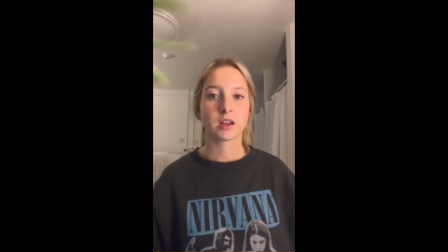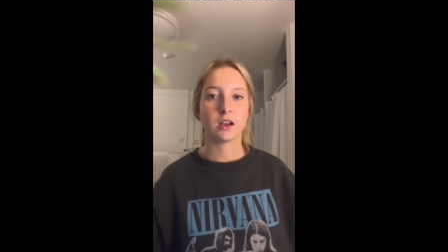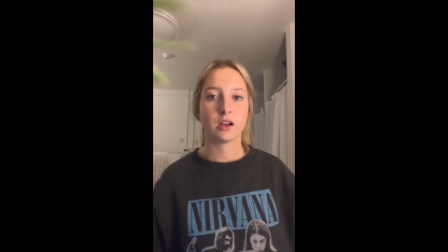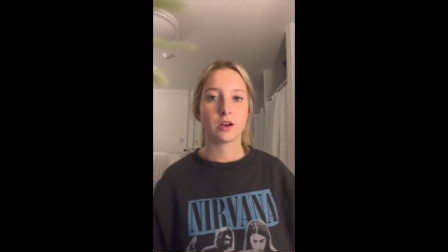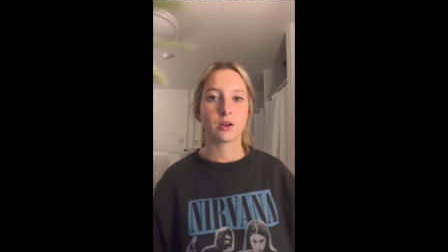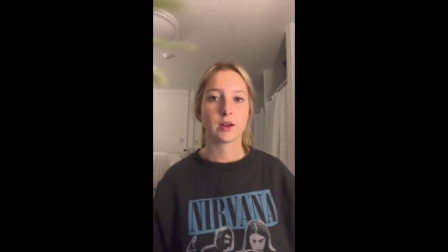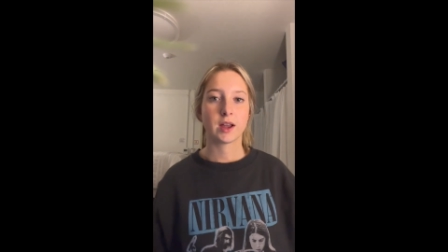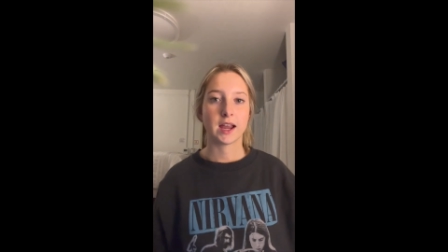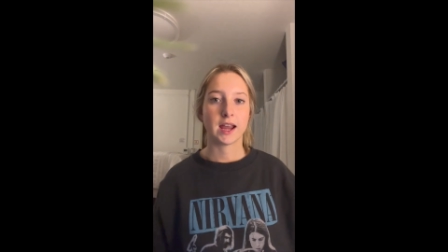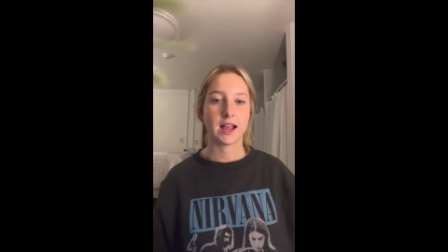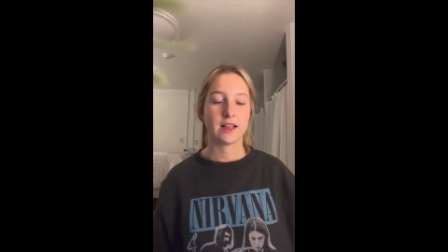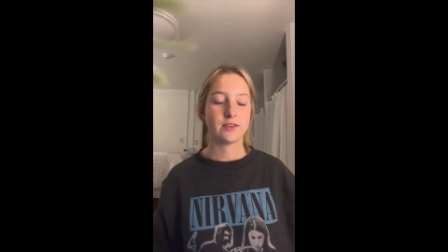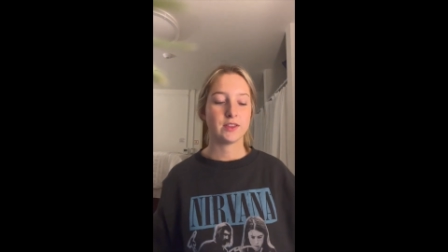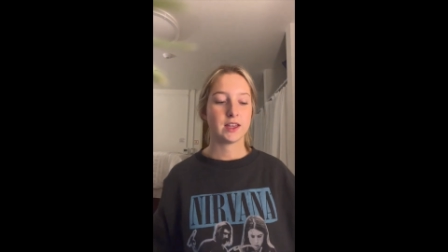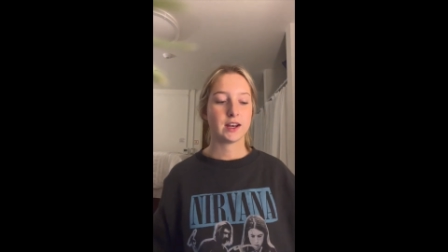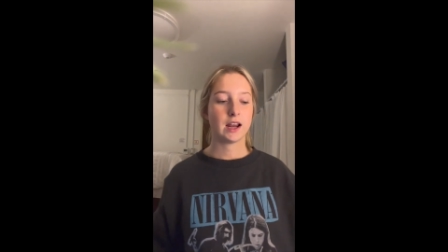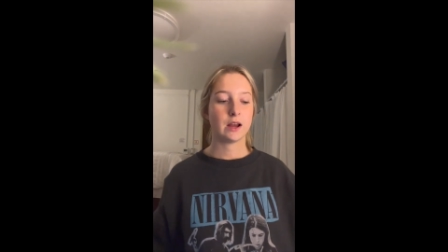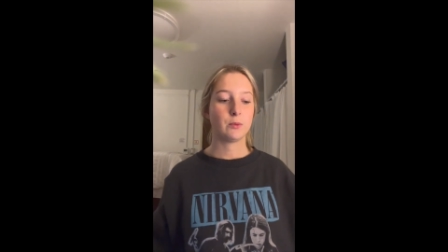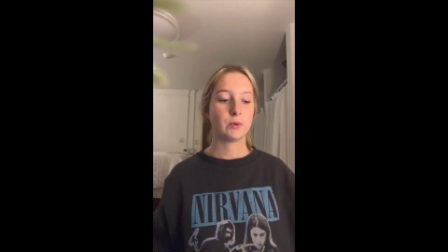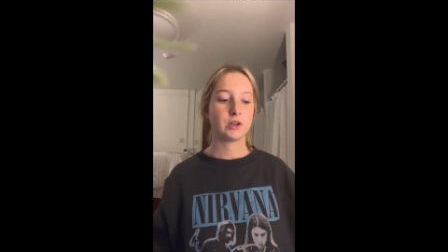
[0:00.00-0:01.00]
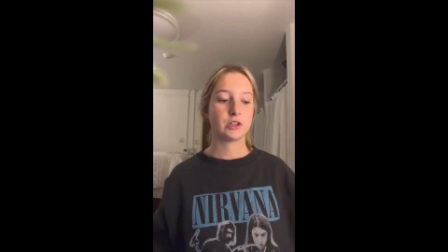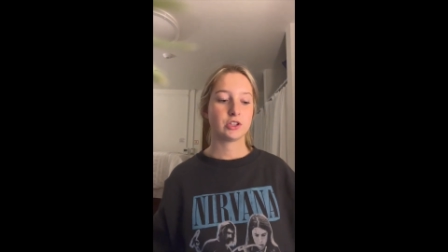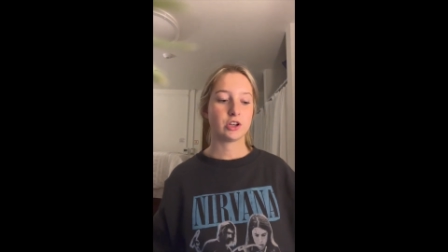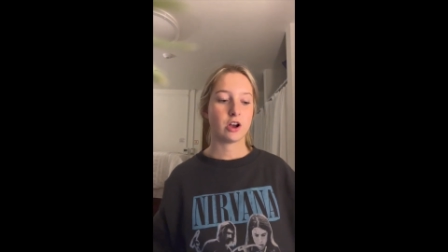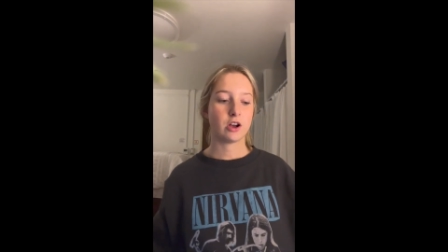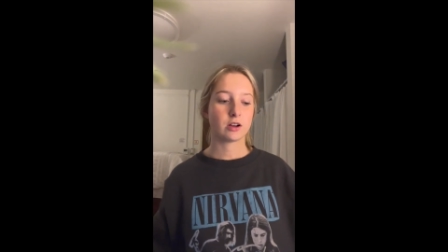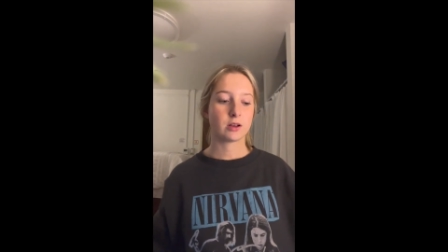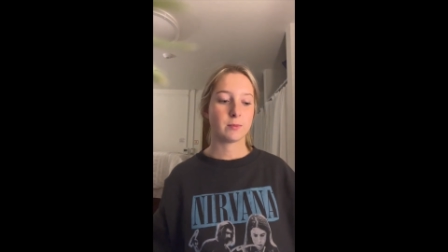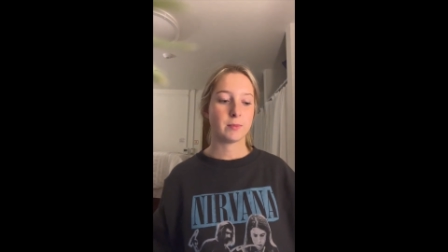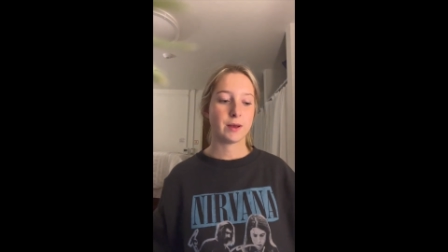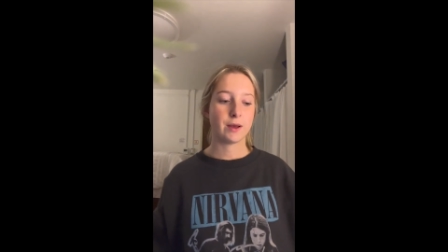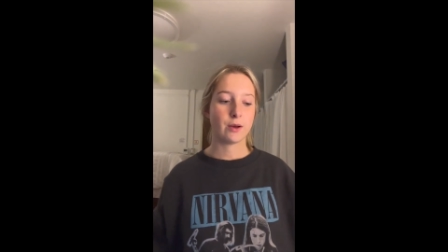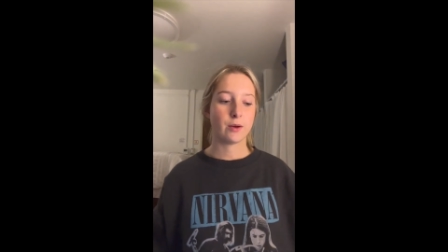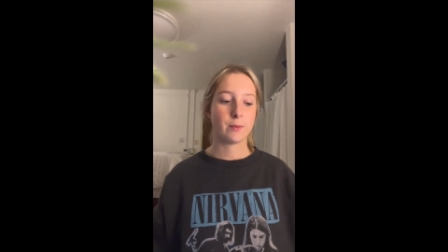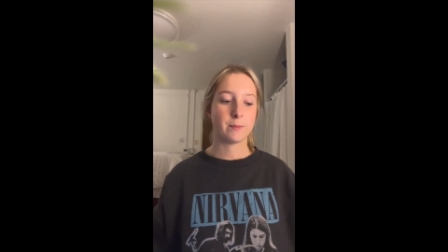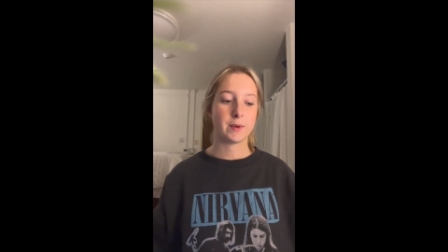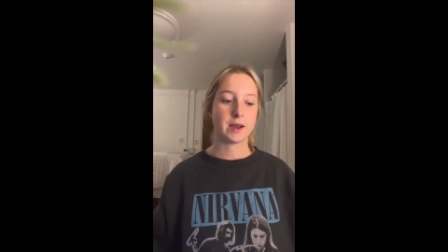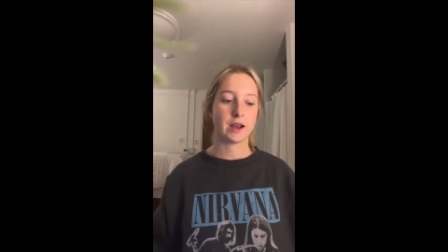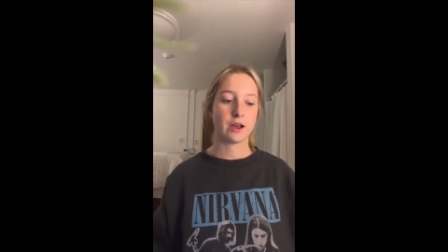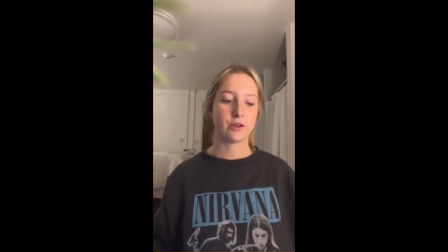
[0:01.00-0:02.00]
Okay, and then I want to talk about
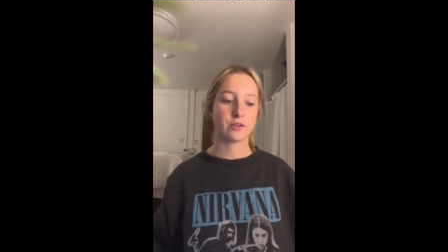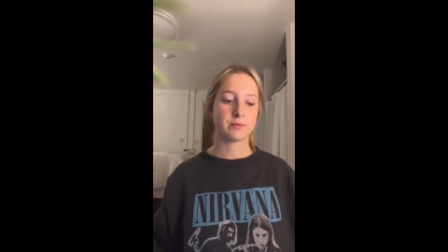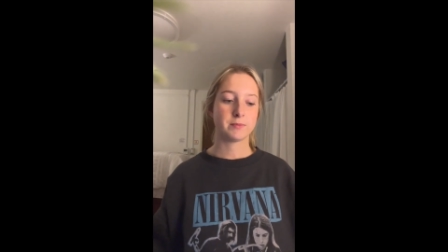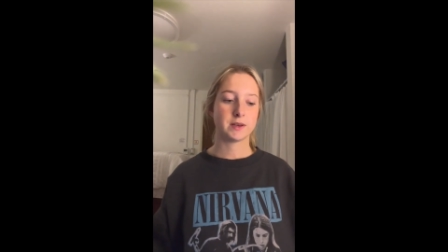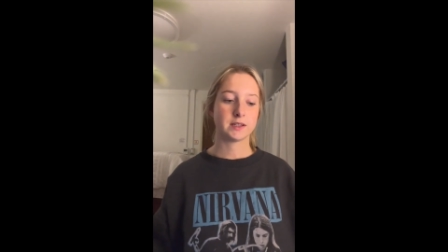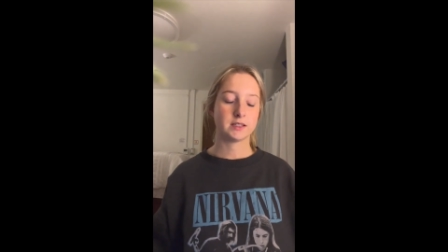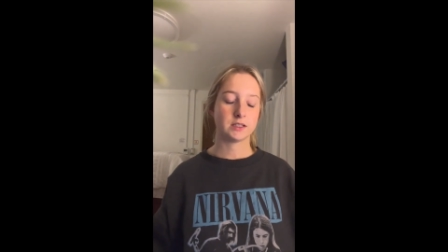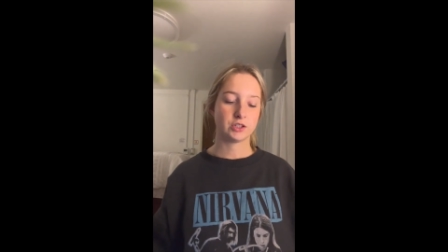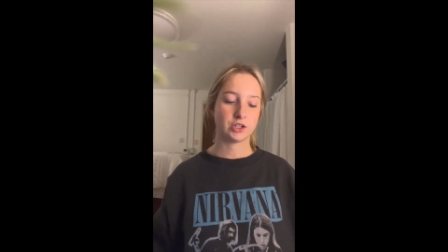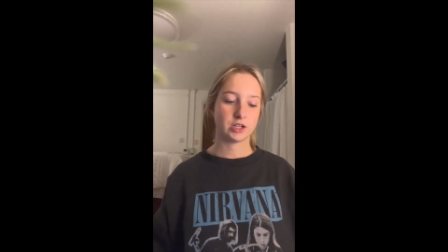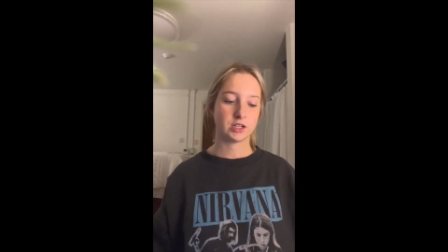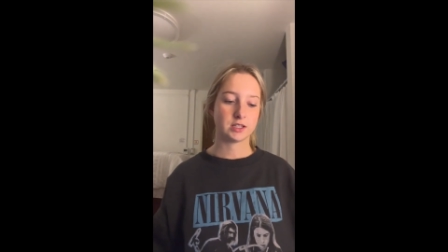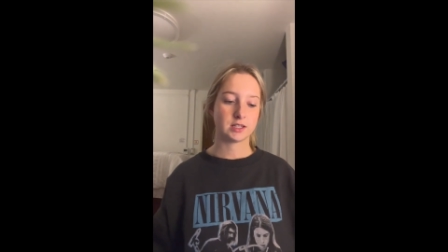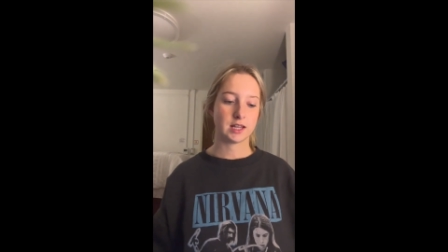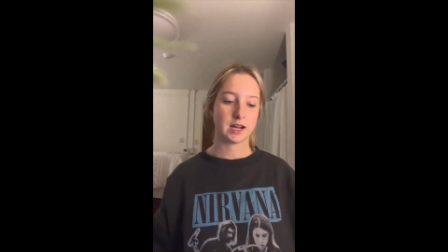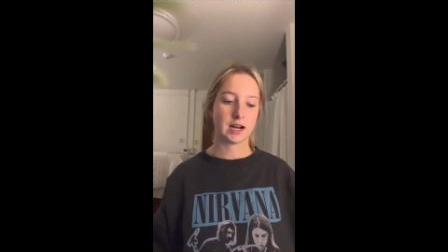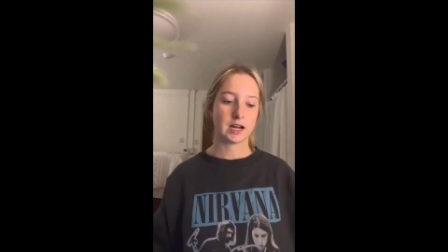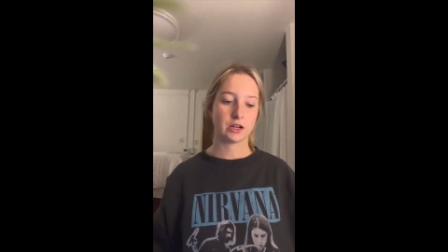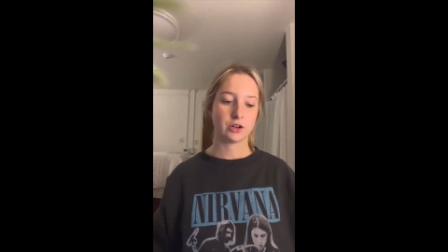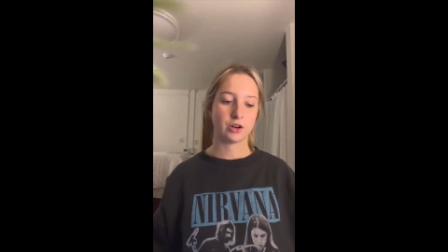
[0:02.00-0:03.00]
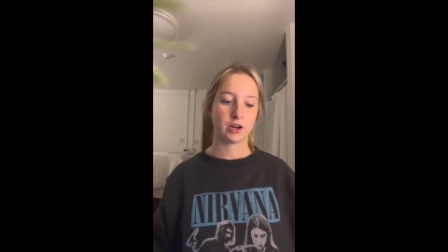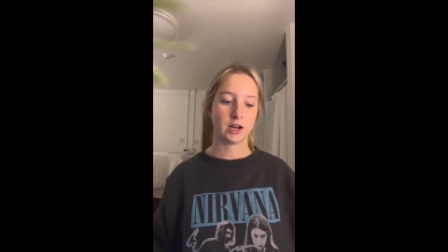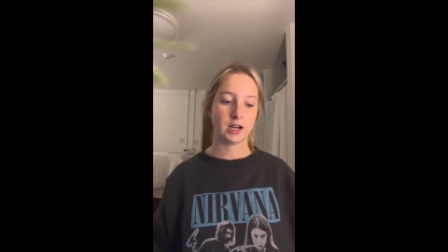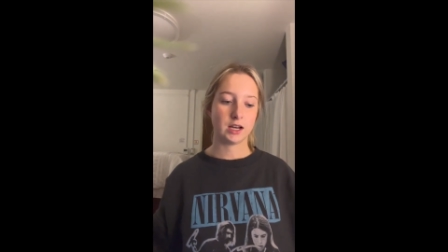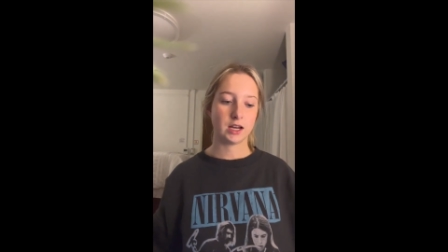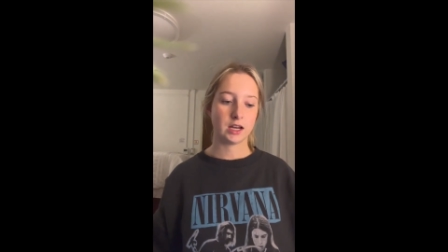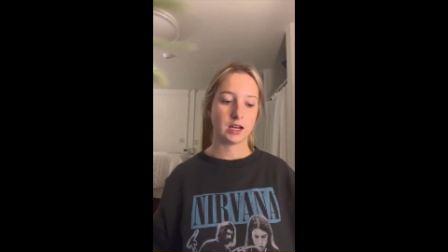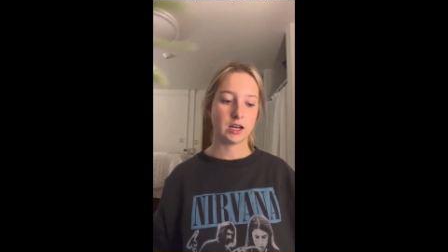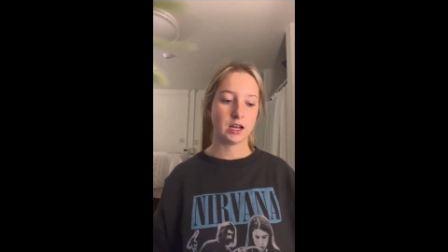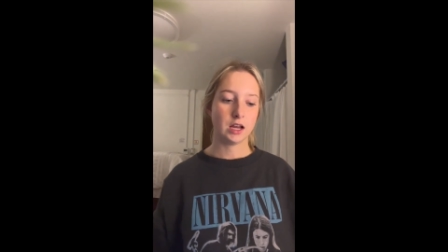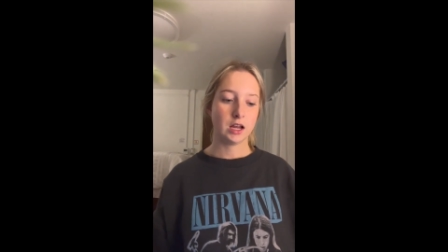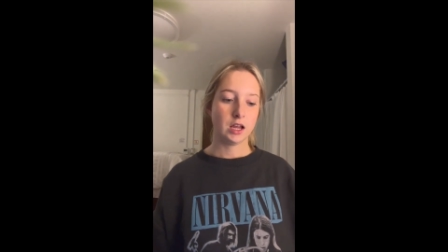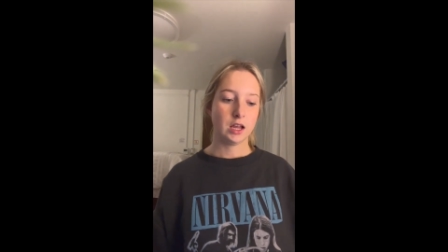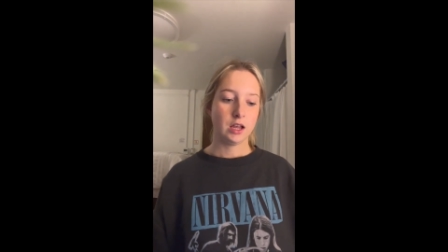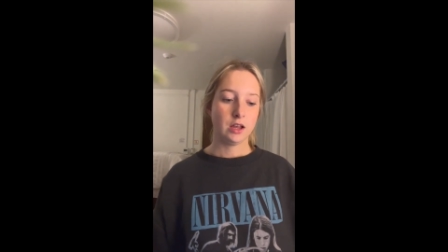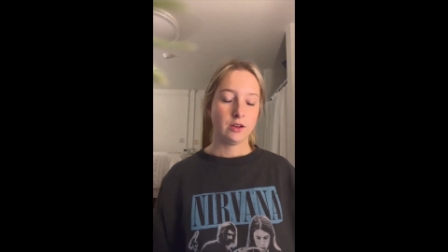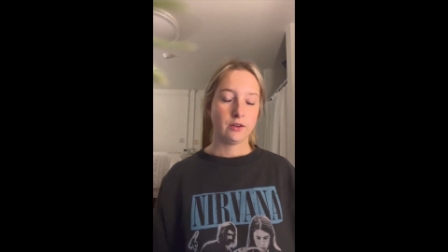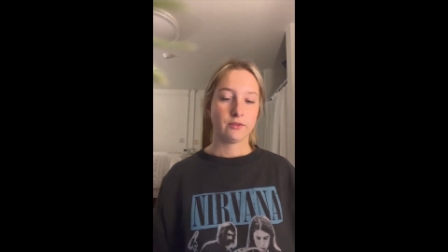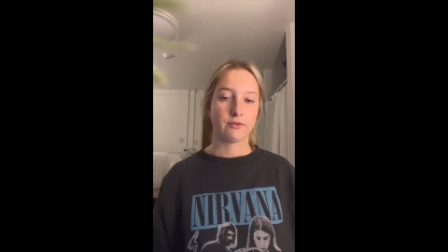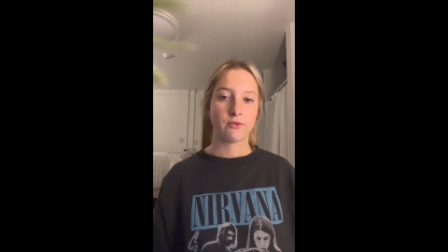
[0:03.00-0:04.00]
my health messages that I created
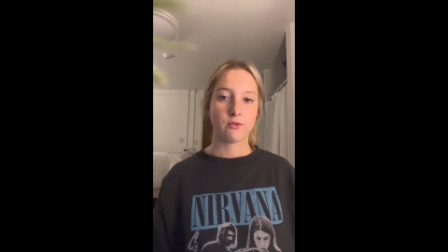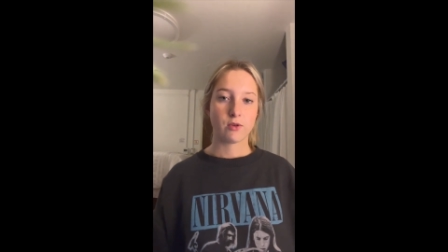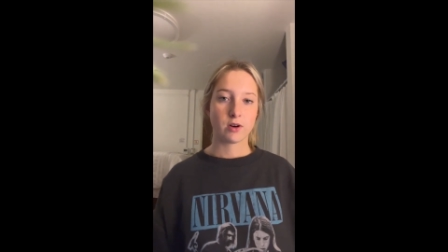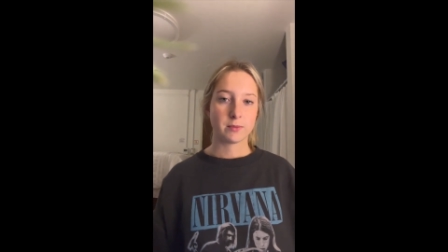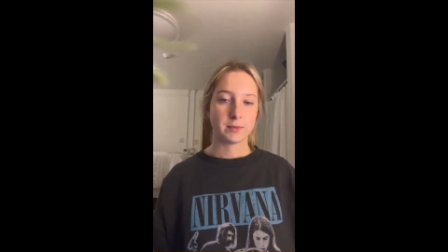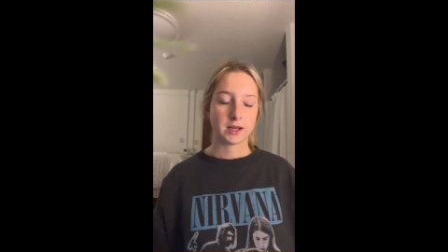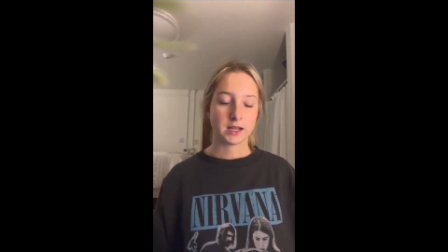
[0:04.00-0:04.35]
for my